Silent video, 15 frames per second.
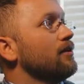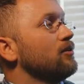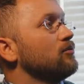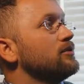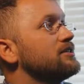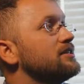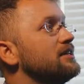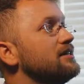
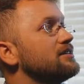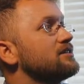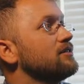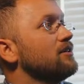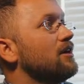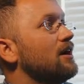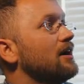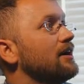We see this a
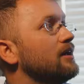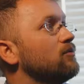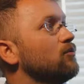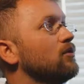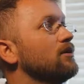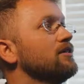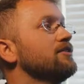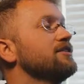lot, and
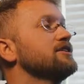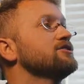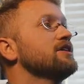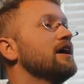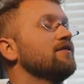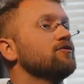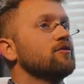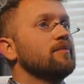one of the things you
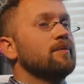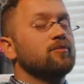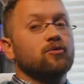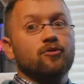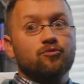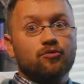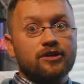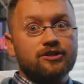have to remember
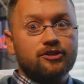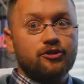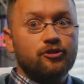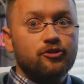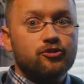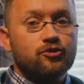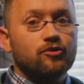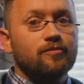with risk
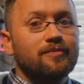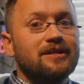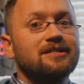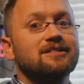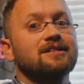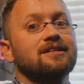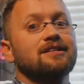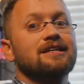neutral
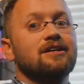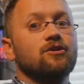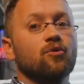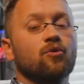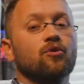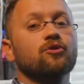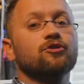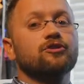means that in
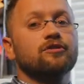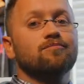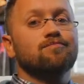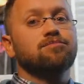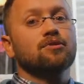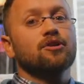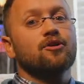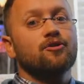order to
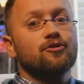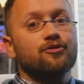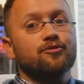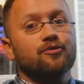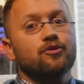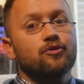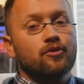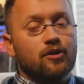blow
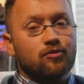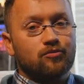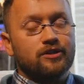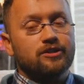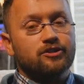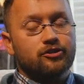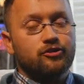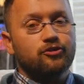through a
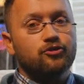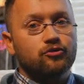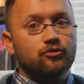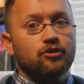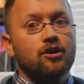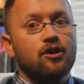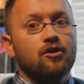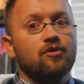risk neutral
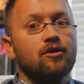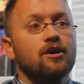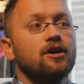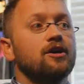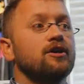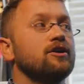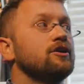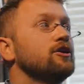low,
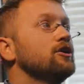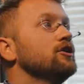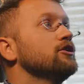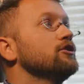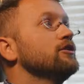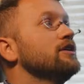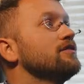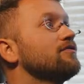
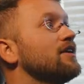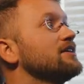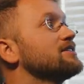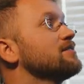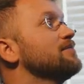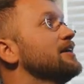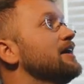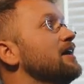you need to find somebody